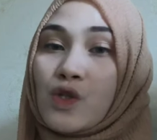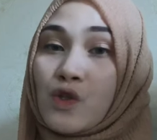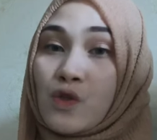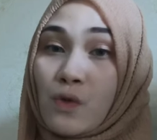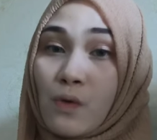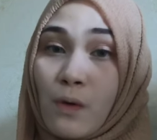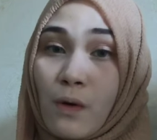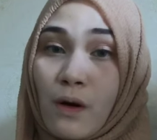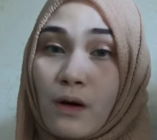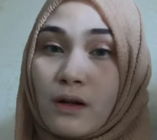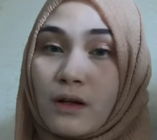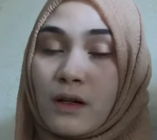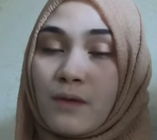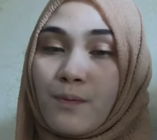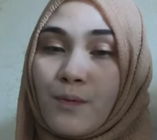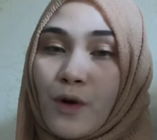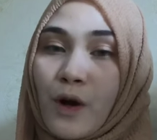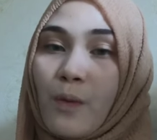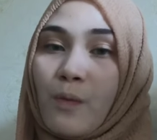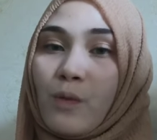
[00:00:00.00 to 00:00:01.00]
To work
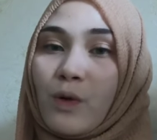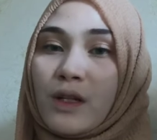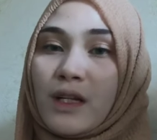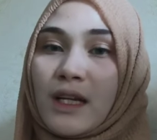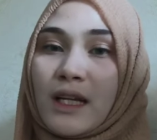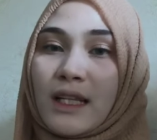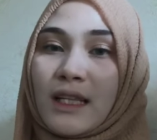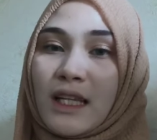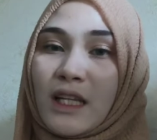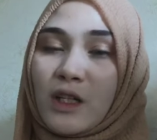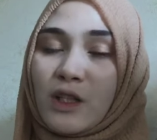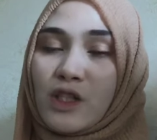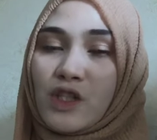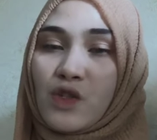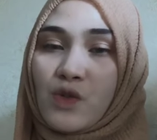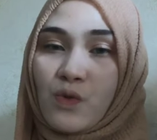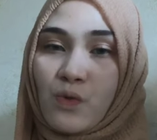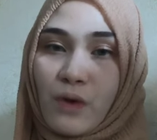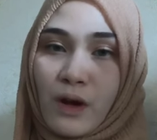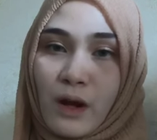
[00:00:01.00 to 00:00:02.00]
properly in
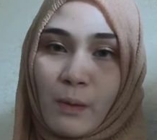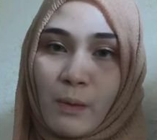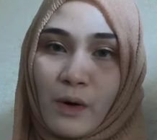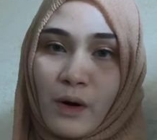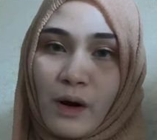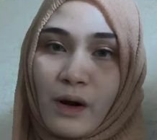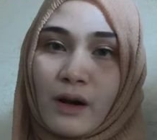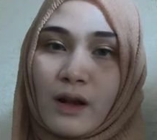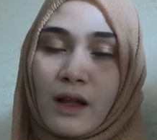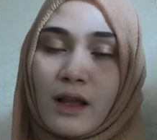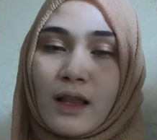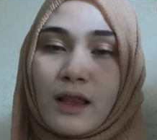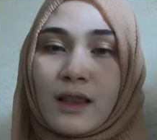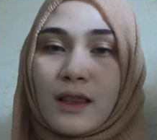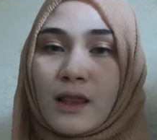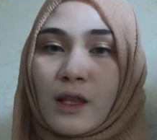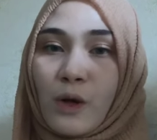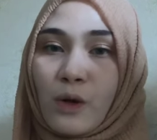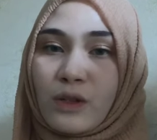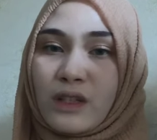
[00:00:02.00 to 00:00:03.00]
English grammar,
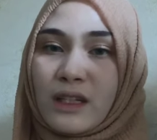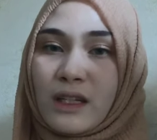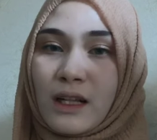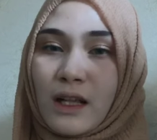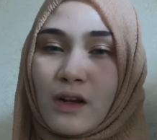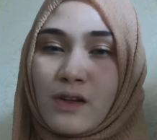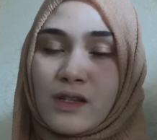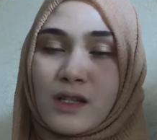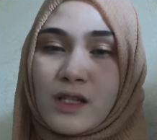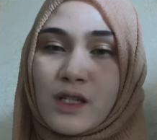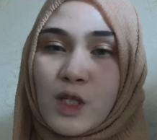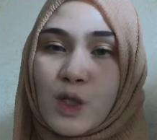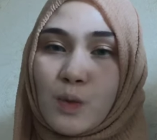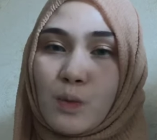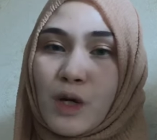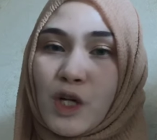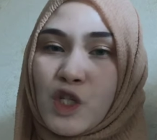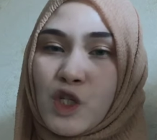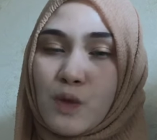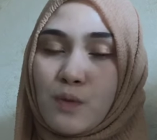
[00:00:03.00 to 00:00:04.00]
non-clauses
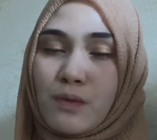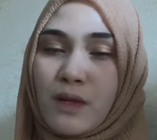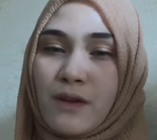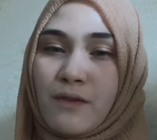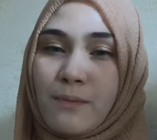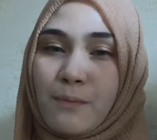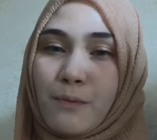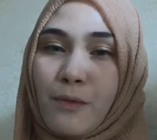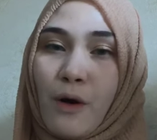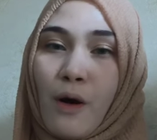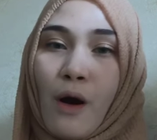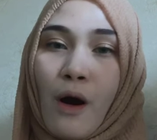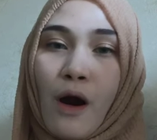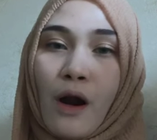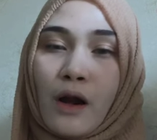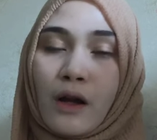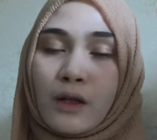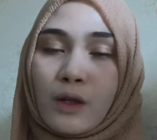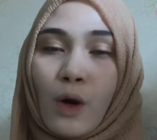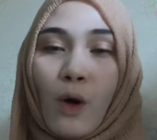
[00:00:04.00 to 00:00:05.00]
must be
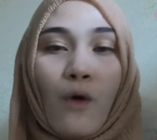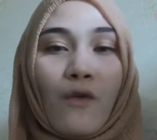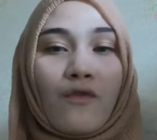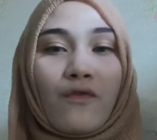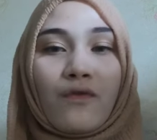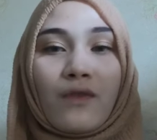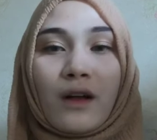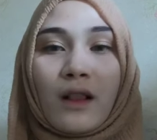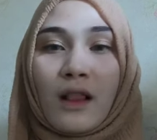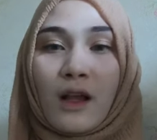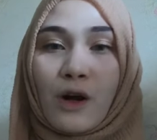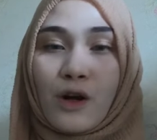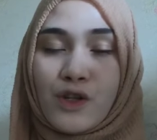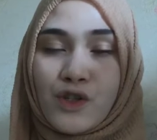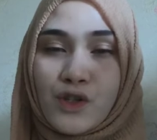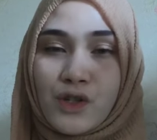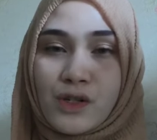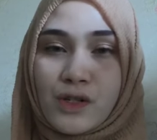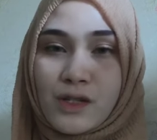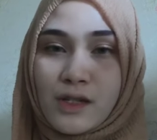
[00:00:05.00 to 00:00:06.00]
part of a
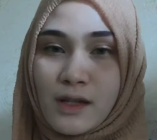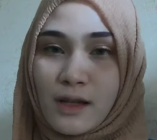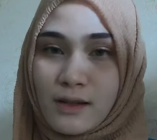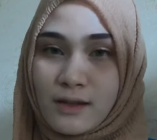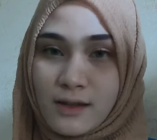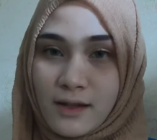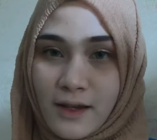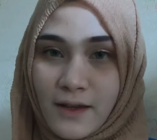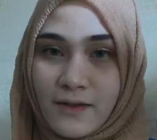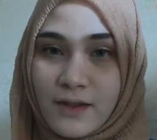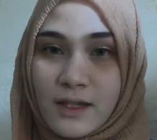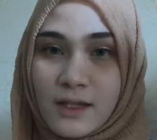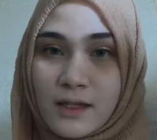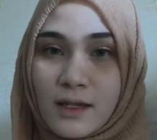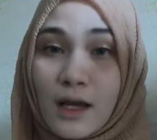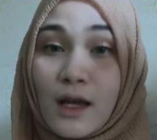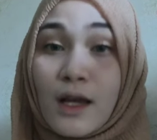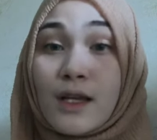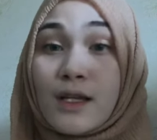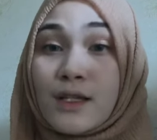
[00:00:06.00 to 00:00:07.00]
larger sentence
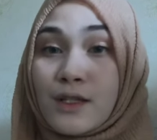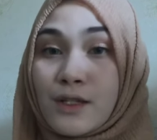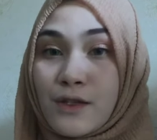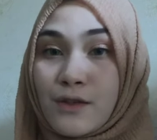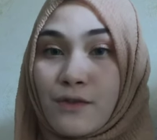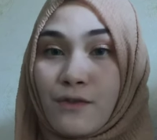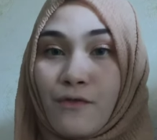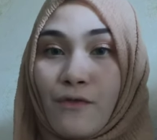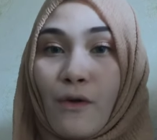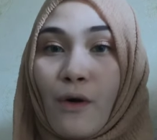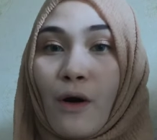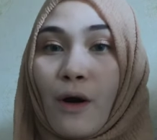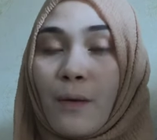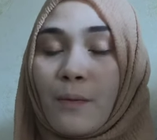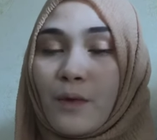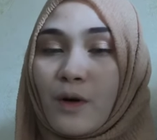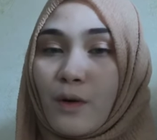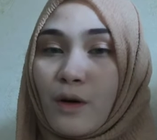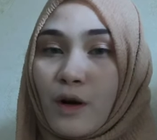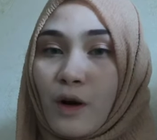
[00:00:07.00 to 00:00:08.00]
to form
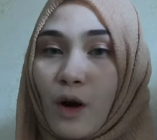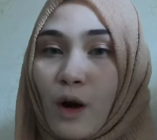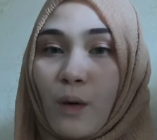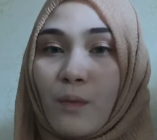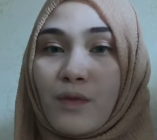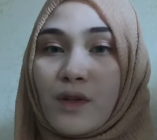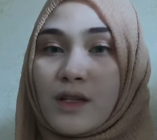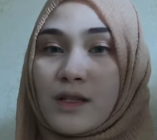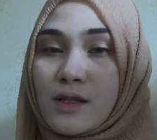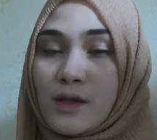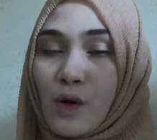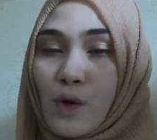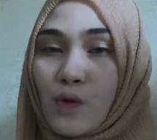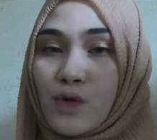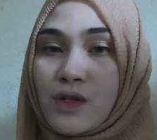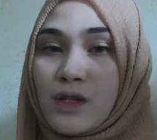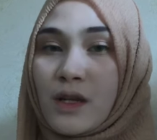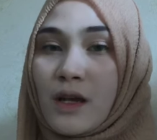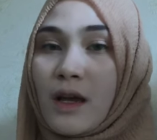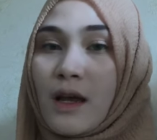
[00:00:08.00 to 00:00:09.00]
a complete
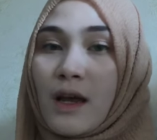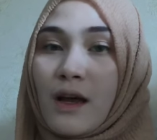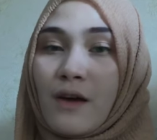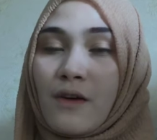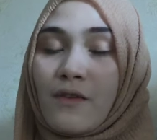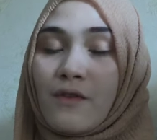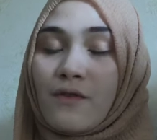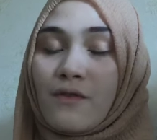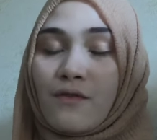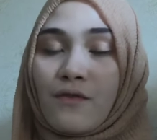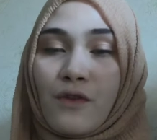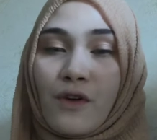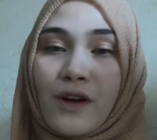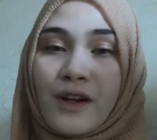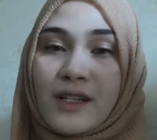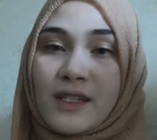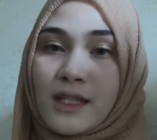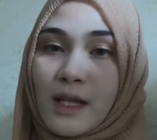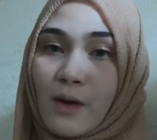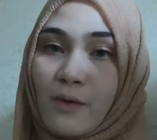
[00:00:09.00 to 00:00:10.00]
thought. For
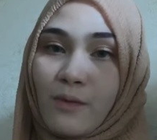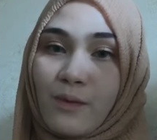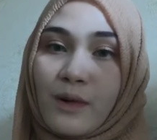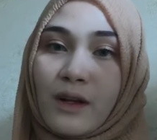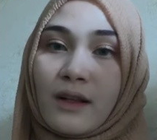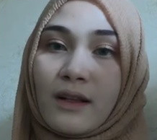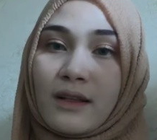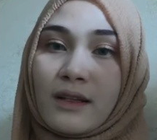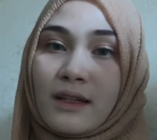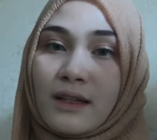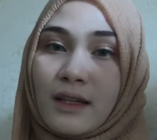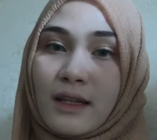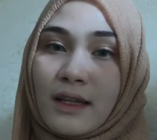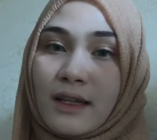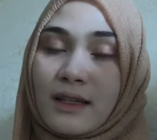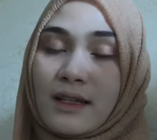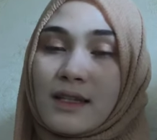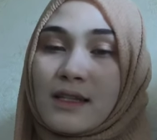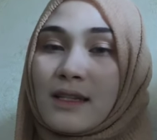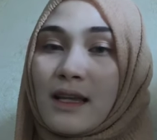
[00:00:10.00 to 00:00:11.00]
example,
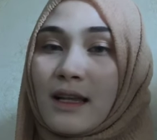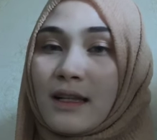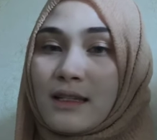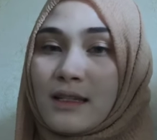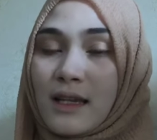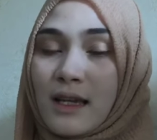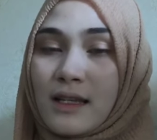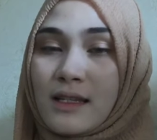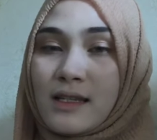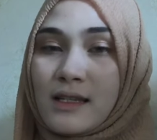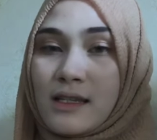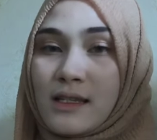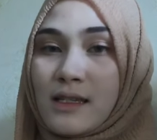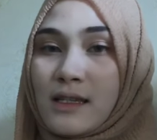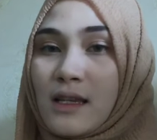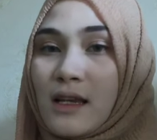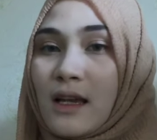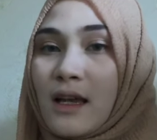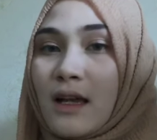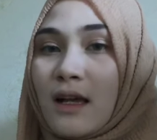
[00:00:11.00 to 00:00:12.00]
in the sentence,
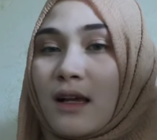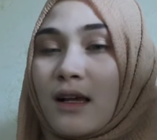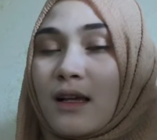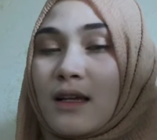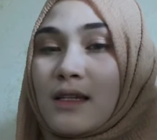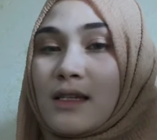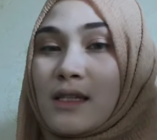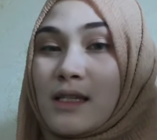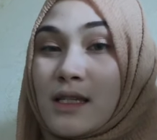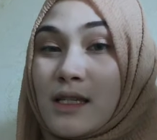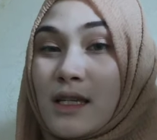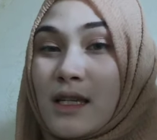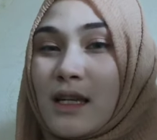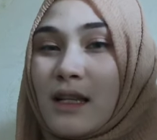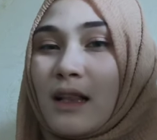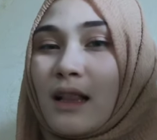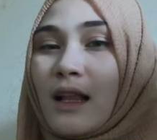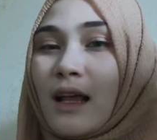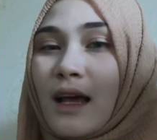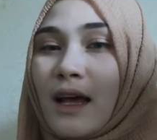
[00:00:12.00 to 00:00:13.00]
she
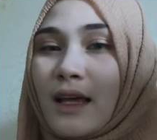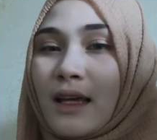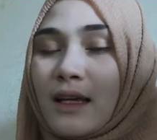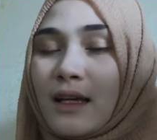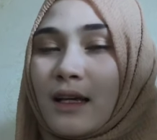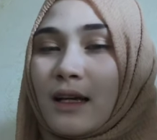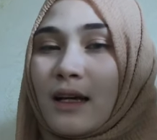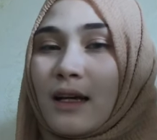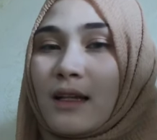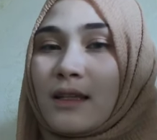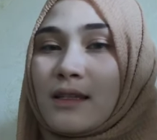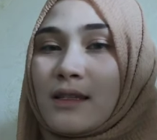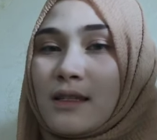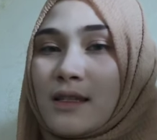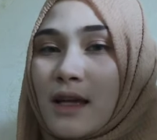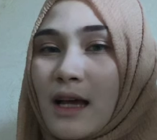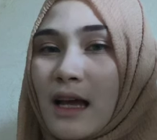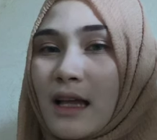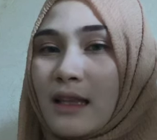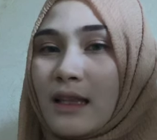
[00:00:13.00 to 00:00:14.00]
liked
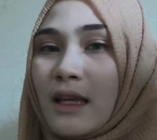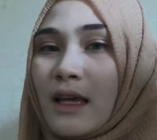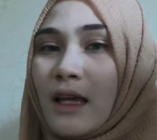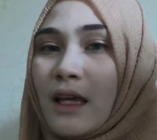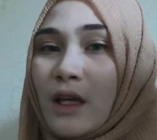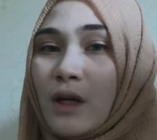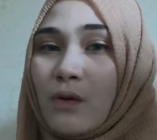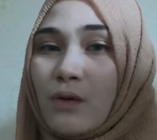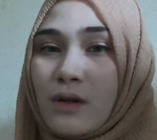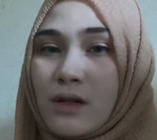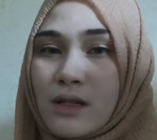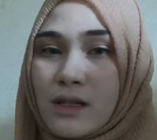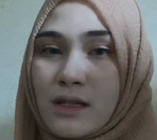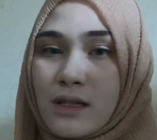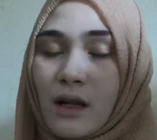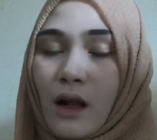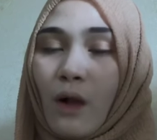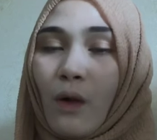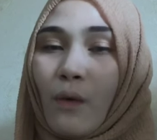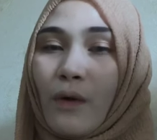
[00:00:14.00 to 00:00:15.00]
that he
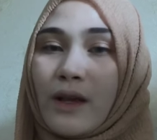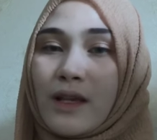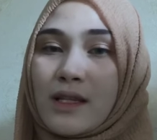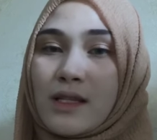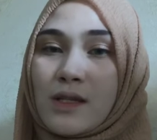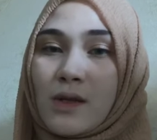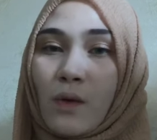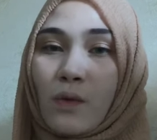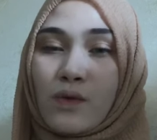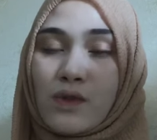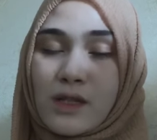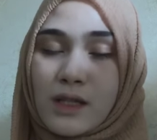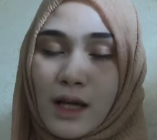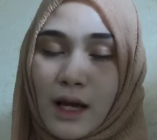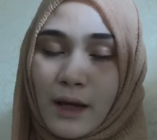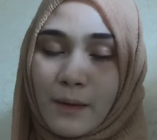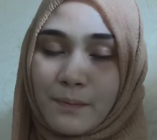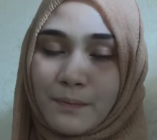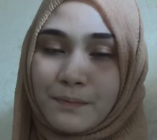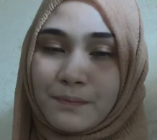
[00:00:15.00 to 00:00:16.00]
was always on time.